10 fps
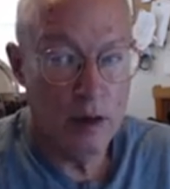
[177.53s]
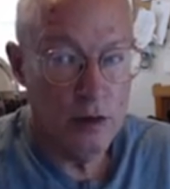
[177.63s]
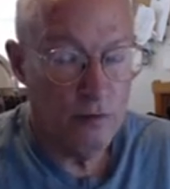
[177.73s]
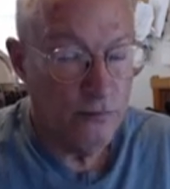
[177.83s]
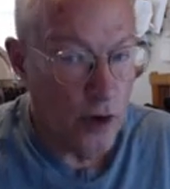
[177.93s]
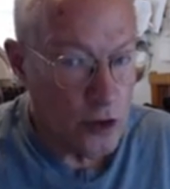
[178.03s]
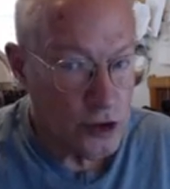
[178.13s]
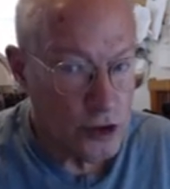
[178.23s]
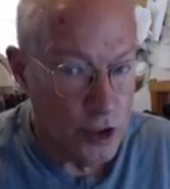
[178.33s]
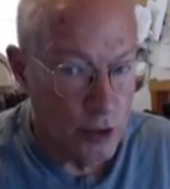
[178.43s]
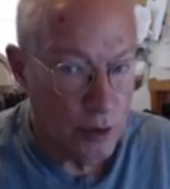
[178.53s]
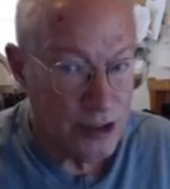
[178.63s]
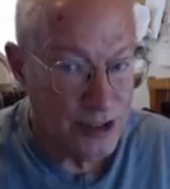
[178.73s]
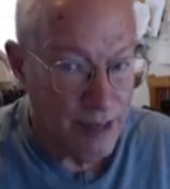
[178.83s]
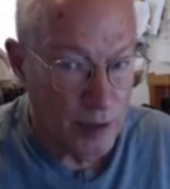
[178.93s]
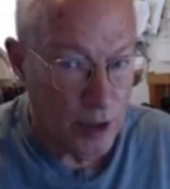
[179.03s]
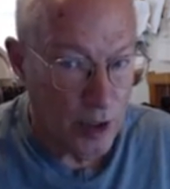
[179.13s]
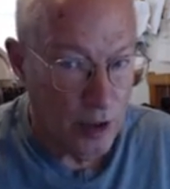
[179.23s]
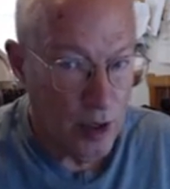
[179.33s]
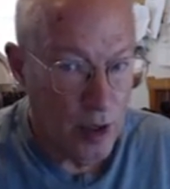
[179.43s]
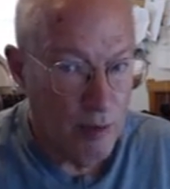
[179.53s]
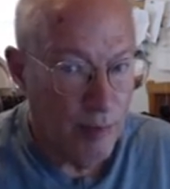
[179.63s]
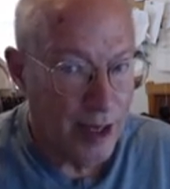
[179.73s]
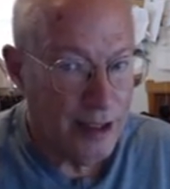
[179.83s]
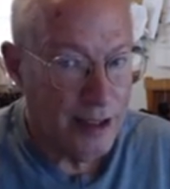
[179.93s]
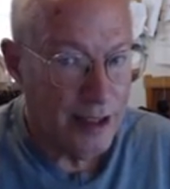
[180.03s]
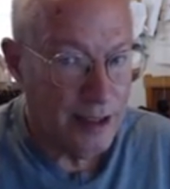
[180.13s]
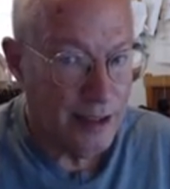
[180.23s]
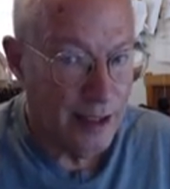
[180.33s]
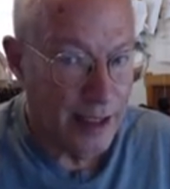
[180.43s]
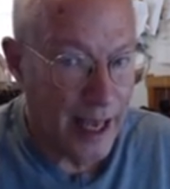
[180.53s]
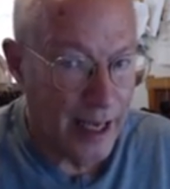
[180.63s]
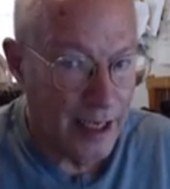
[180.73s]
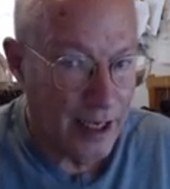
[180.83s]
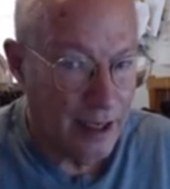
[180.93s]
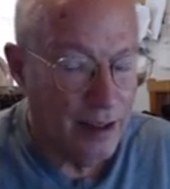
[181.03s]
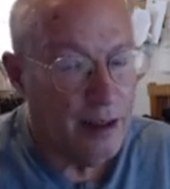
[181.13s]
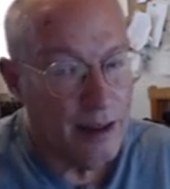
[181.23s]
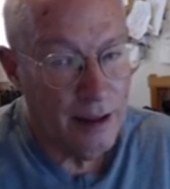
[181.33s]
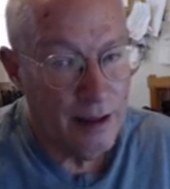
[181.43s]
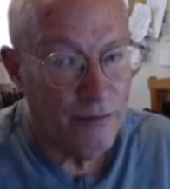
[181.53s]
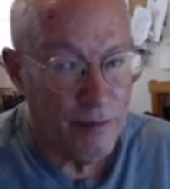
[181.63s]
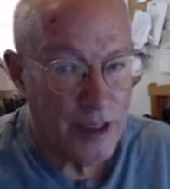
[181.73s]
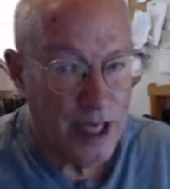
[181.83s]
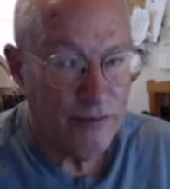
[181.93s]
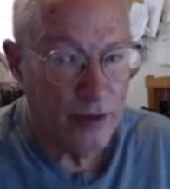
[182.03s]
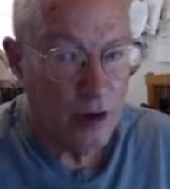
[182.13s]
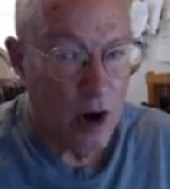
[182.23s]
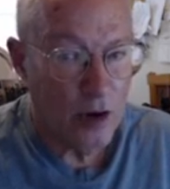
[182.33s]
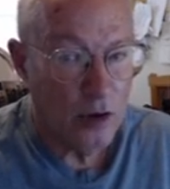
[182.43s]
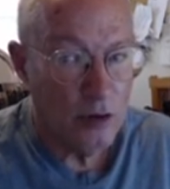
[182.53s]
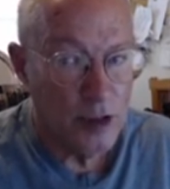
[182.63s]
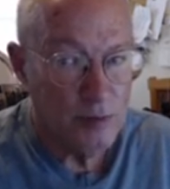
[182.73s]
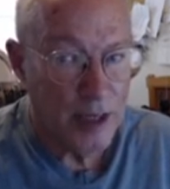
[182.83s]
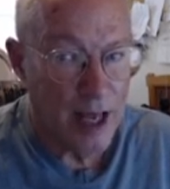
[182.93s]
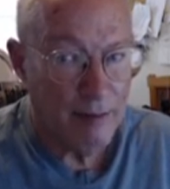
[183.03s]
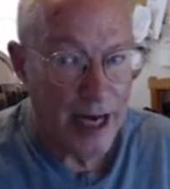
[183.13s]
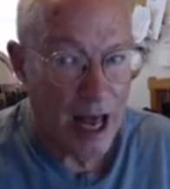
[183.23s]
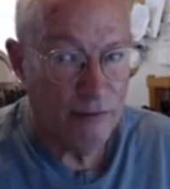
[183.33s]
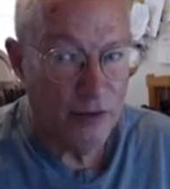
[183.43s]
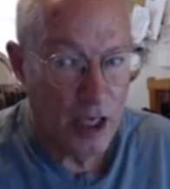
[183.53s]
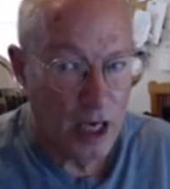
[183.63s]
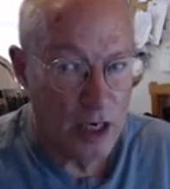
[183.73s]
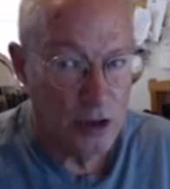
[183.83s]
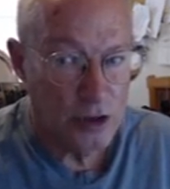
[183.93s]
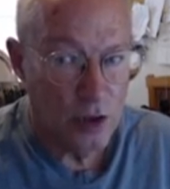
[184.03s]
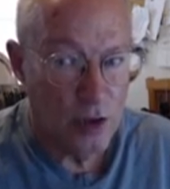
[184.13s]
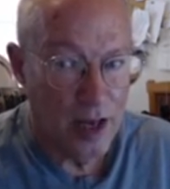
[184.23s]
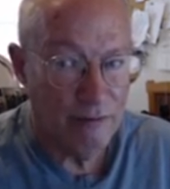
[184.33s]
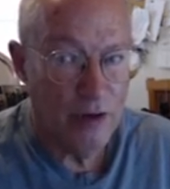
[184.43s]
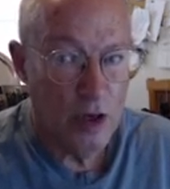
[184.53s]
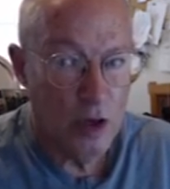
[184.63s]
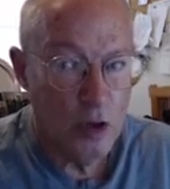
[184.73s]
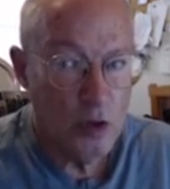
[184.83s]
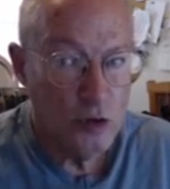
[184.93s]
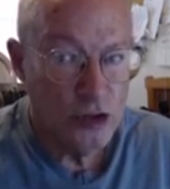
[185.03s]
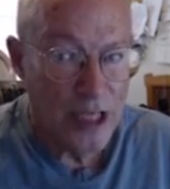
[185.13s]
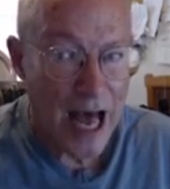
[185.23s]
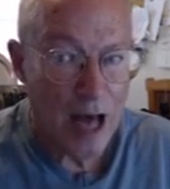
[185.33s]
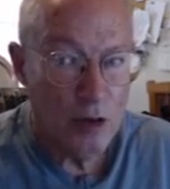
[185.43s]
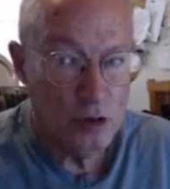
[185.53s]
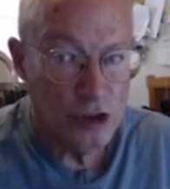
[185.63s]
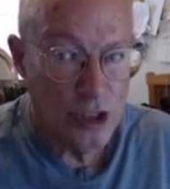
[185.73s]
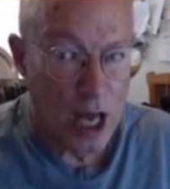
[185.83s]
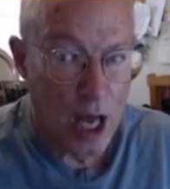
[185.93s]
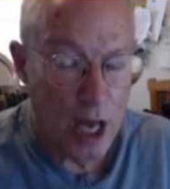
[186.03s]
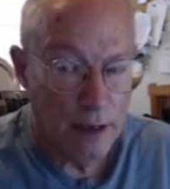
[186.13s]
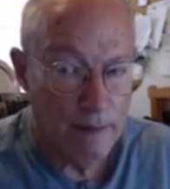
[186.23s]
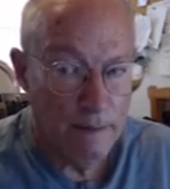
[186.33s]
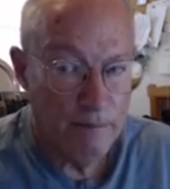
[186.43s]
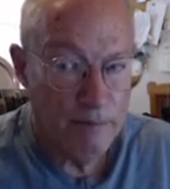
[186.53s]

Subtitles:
The first 2 are similar, but the eta from the definite article has become an alpha here. So you have usa, usan